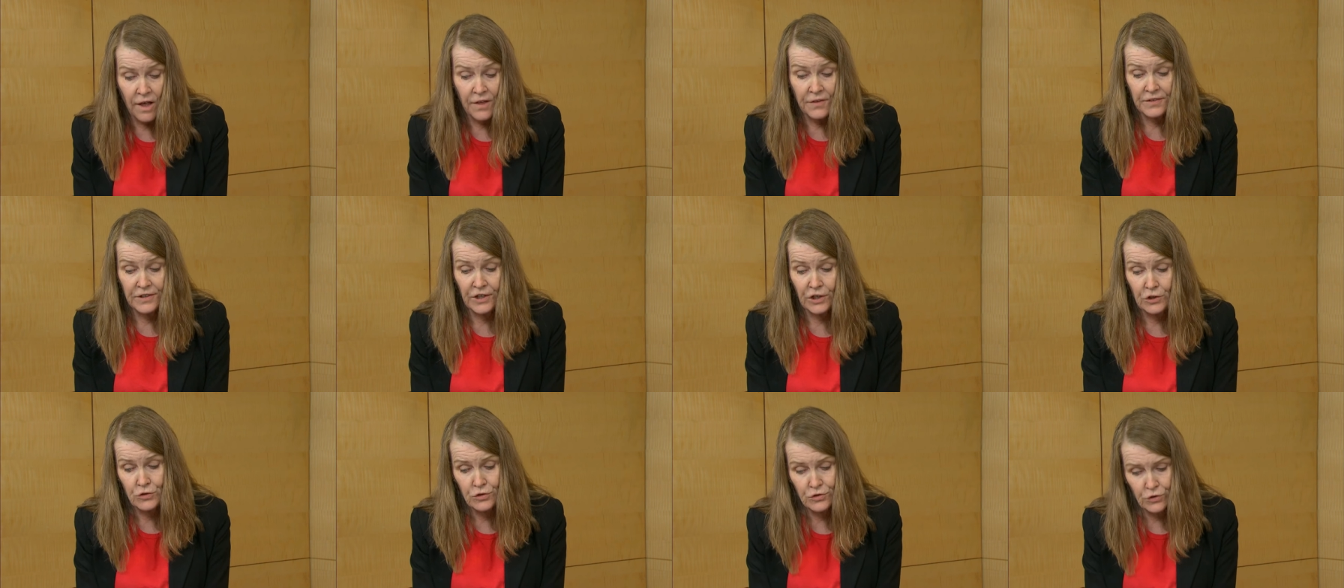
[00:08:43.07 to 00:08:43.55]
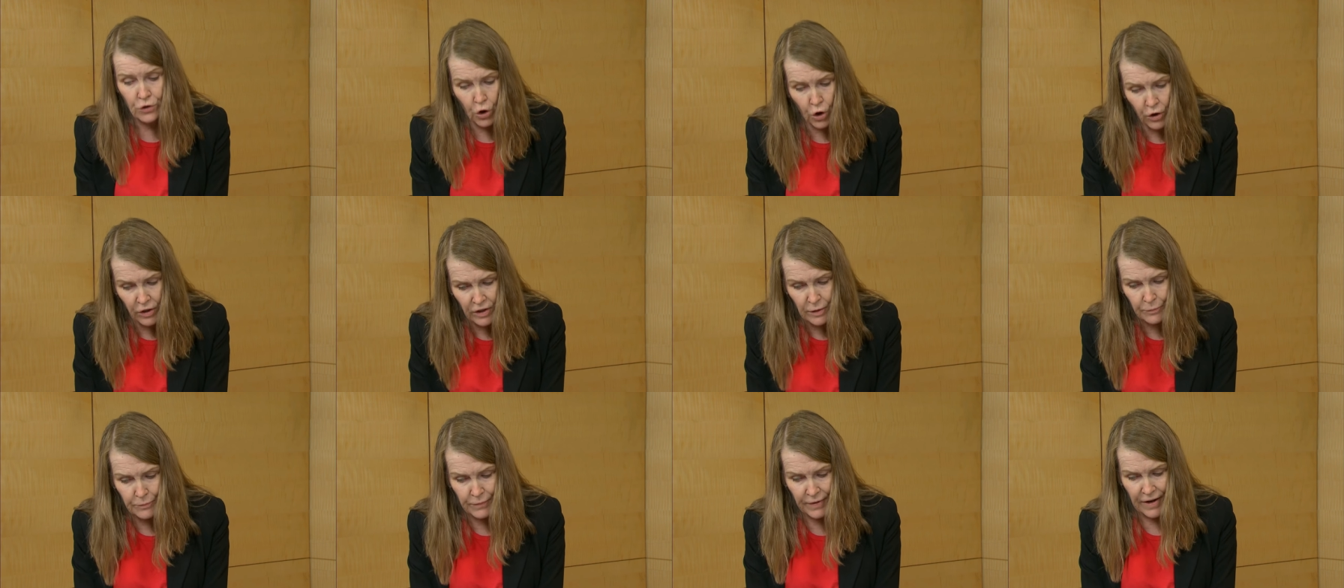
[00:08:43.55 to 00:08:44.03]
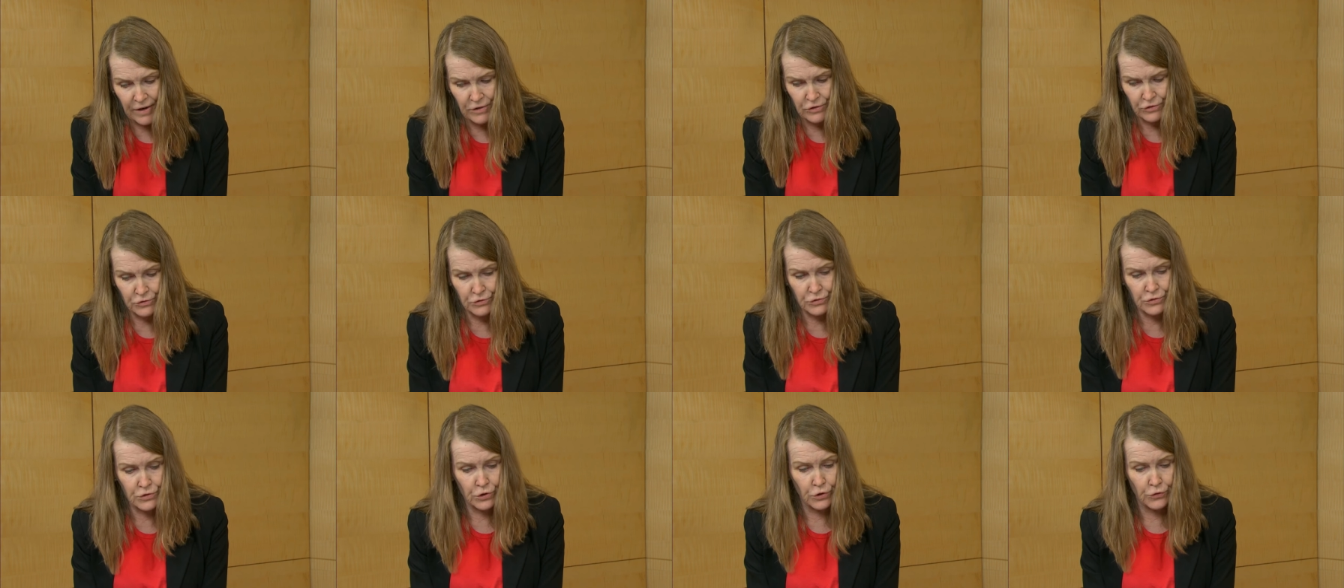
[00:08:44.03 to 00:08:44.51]
Teachers all had
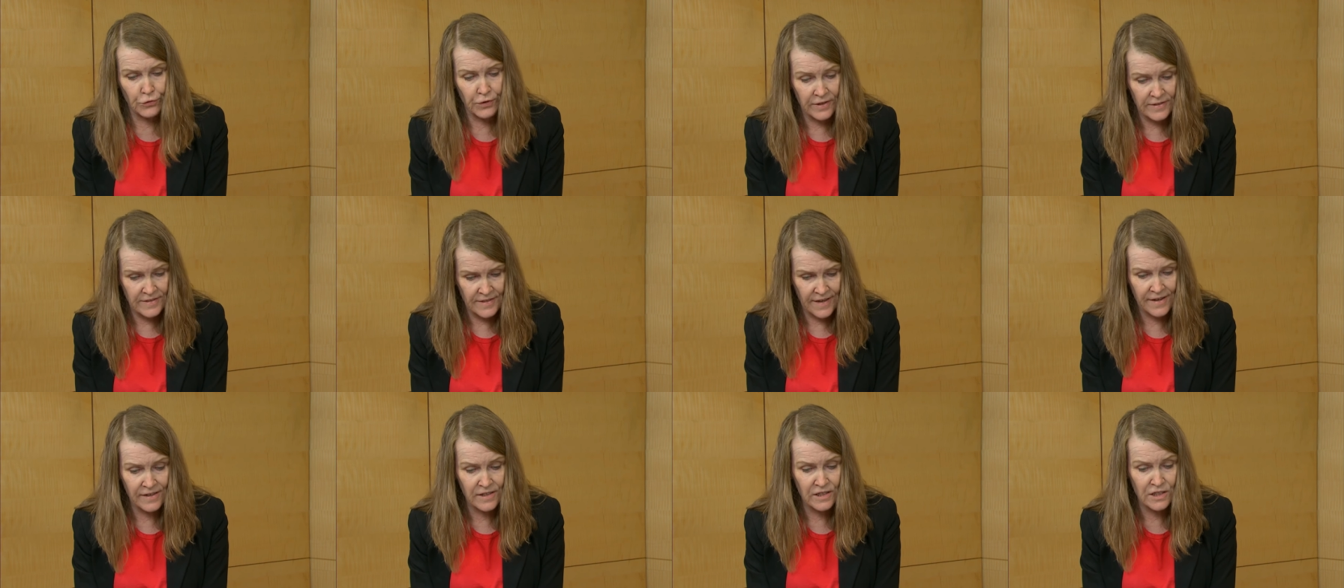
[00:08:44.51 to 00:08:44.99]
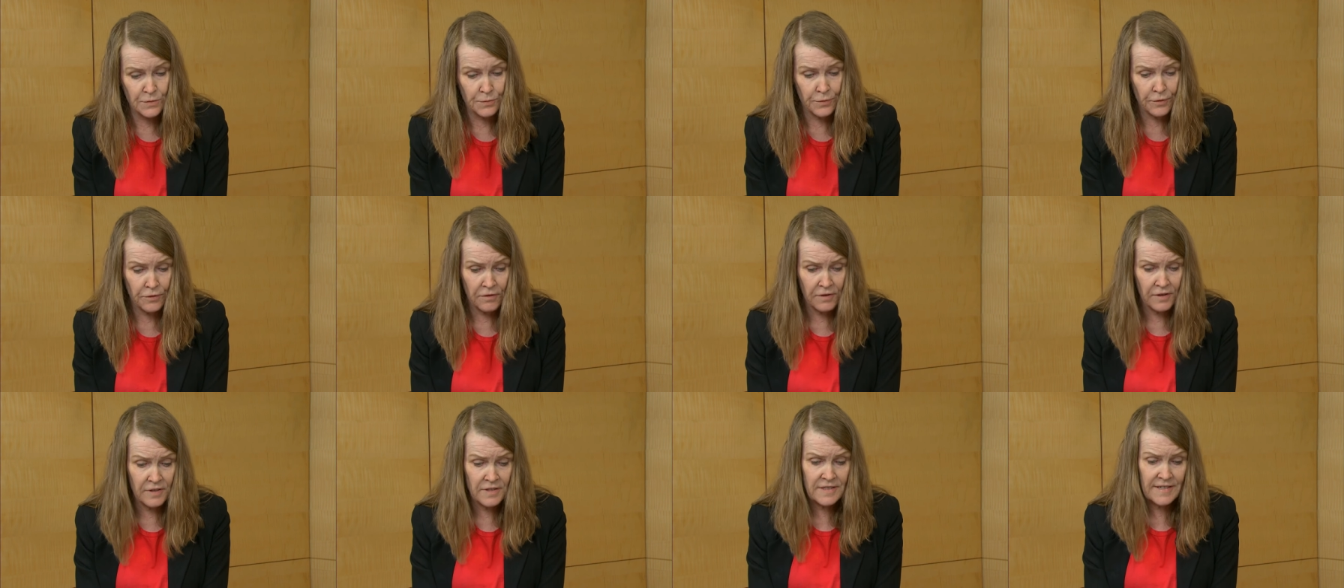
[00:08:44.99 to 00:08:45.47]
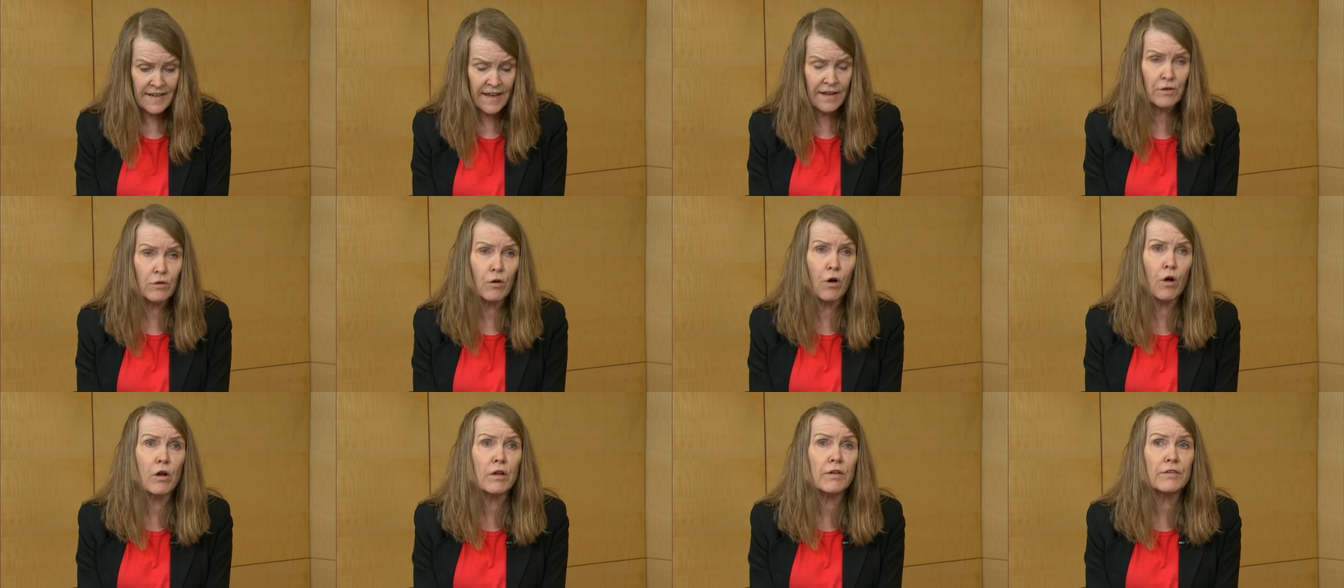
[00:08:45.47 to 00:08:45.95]
bachelor's degrees and experience, and
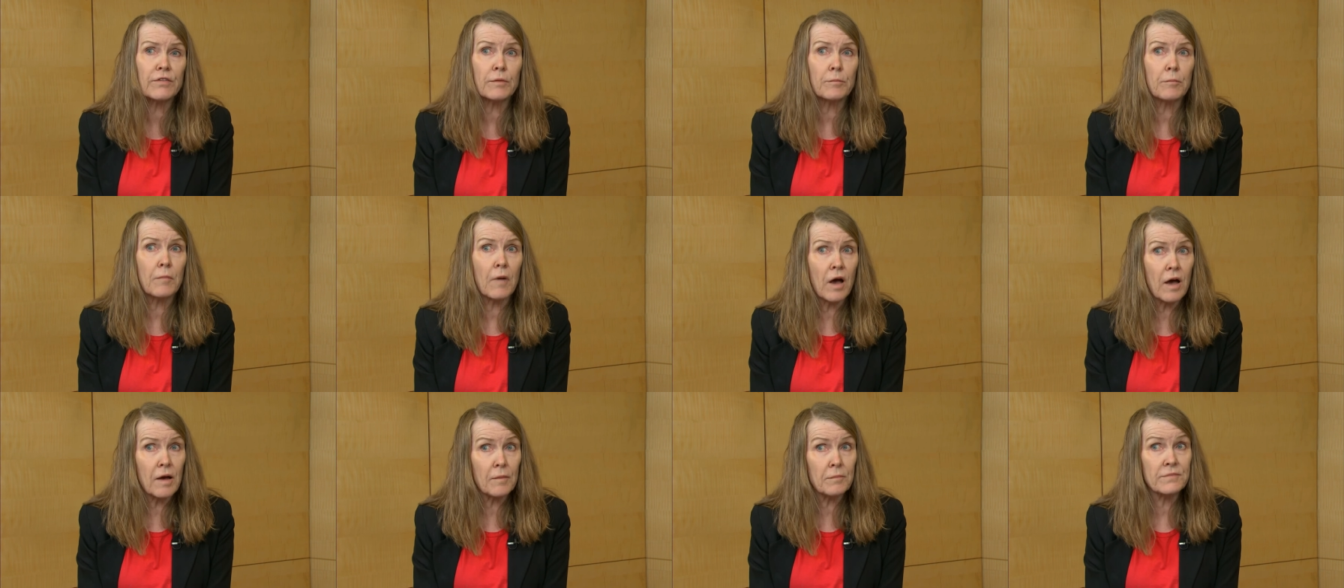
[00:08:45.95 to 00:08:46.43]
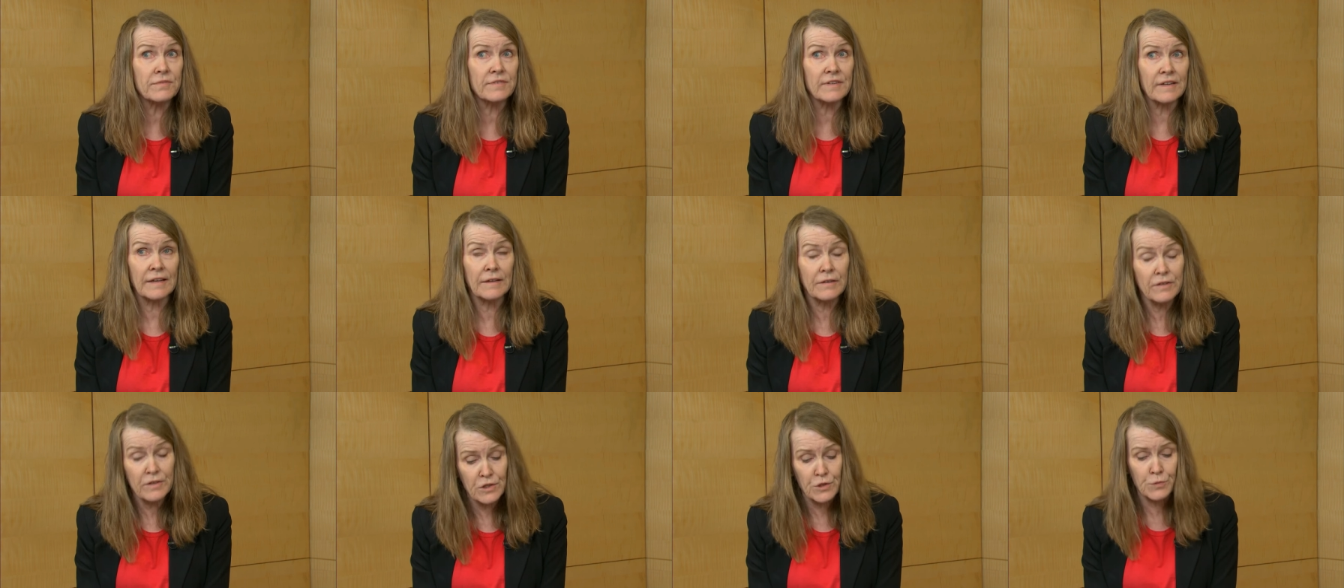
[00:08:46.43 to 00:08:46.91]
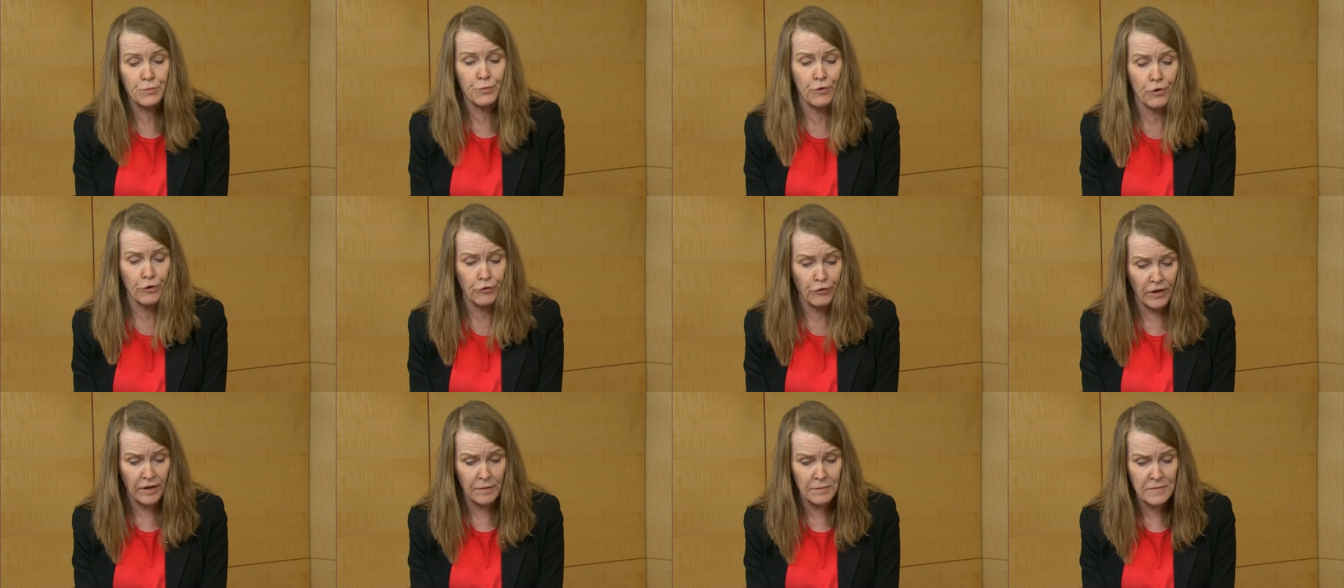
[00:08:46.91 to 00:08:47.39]
all of the moms in these
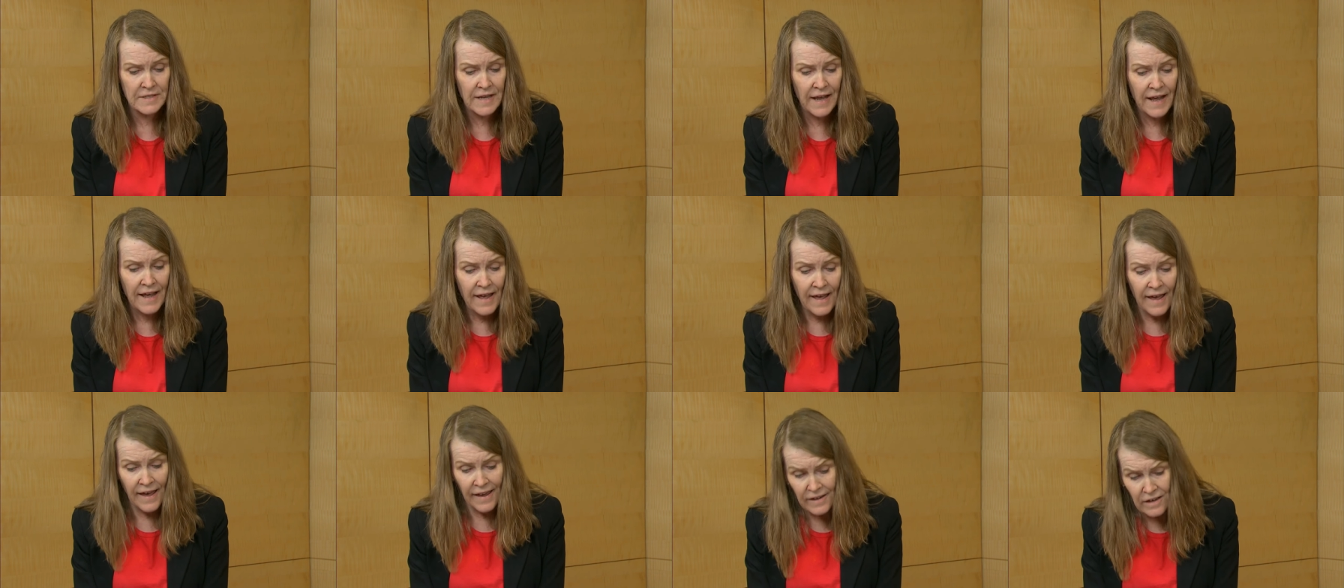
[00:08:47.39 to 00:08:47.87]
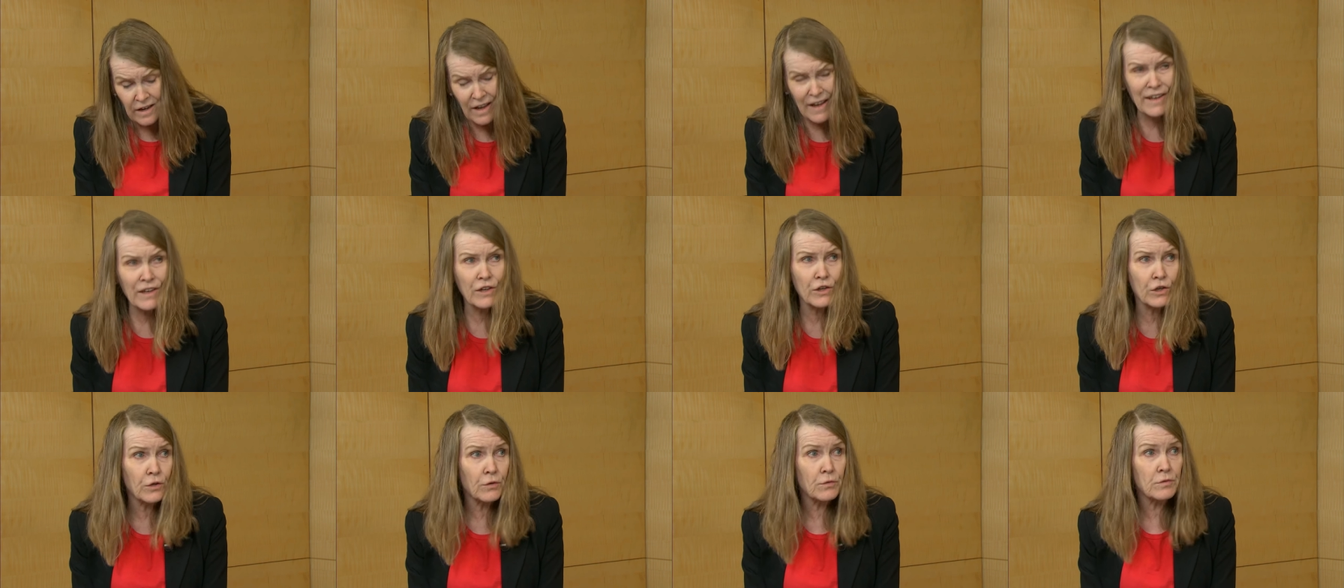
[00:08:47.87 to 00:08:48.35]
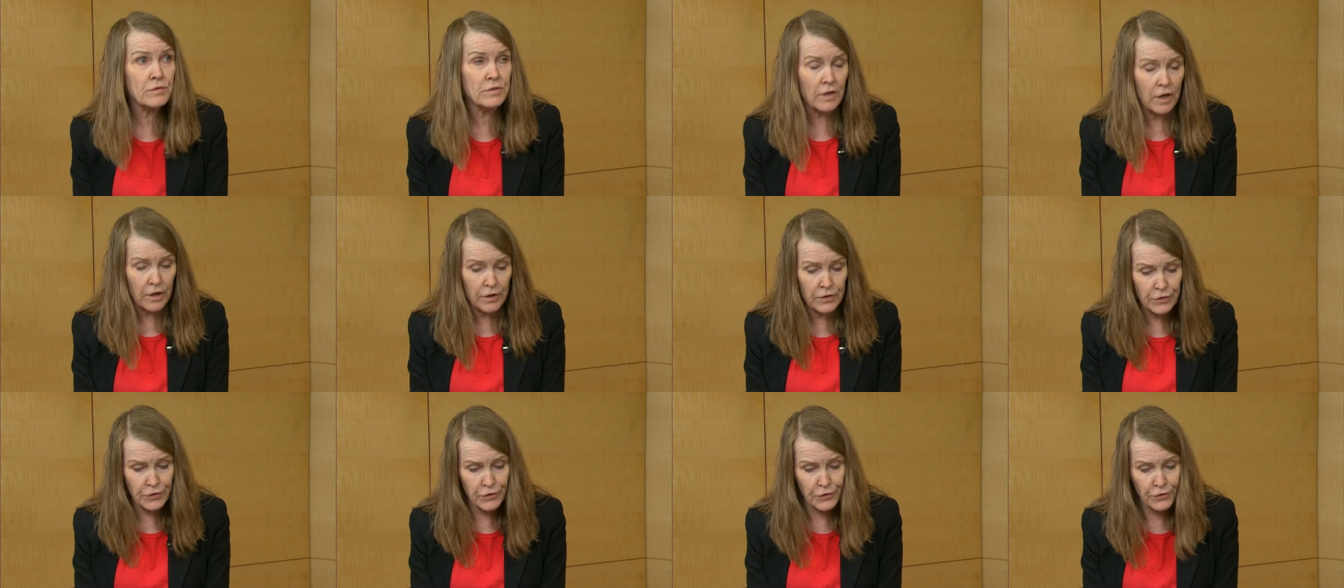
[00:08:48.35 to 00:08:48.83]
programs had IQs
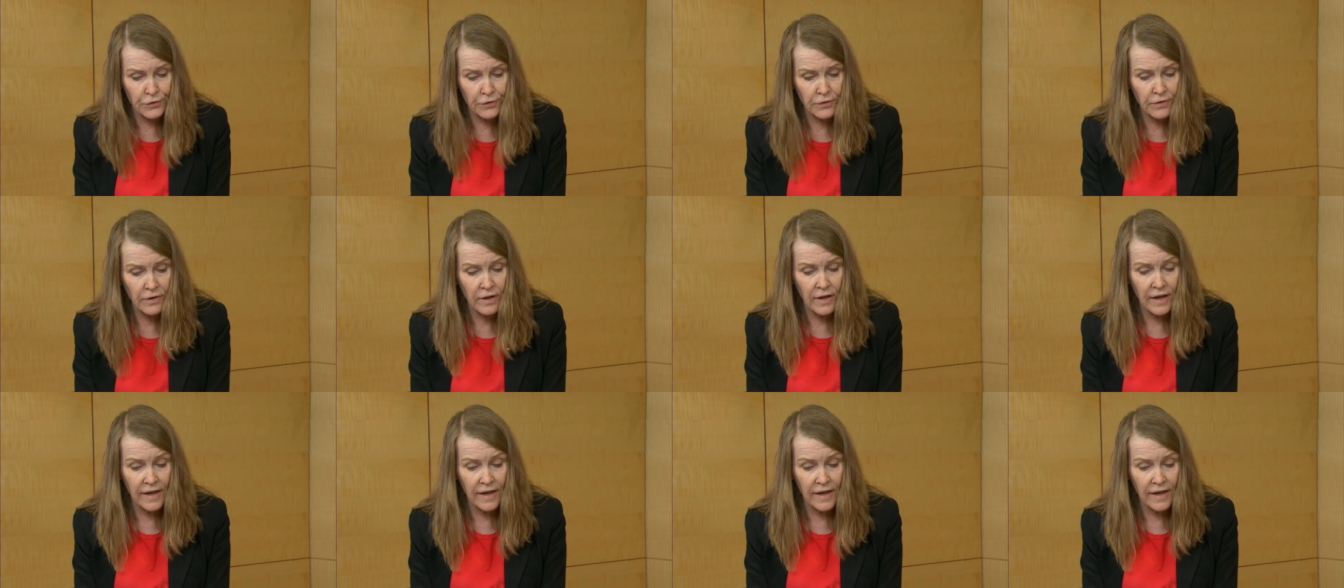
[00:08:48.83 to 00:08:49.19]
under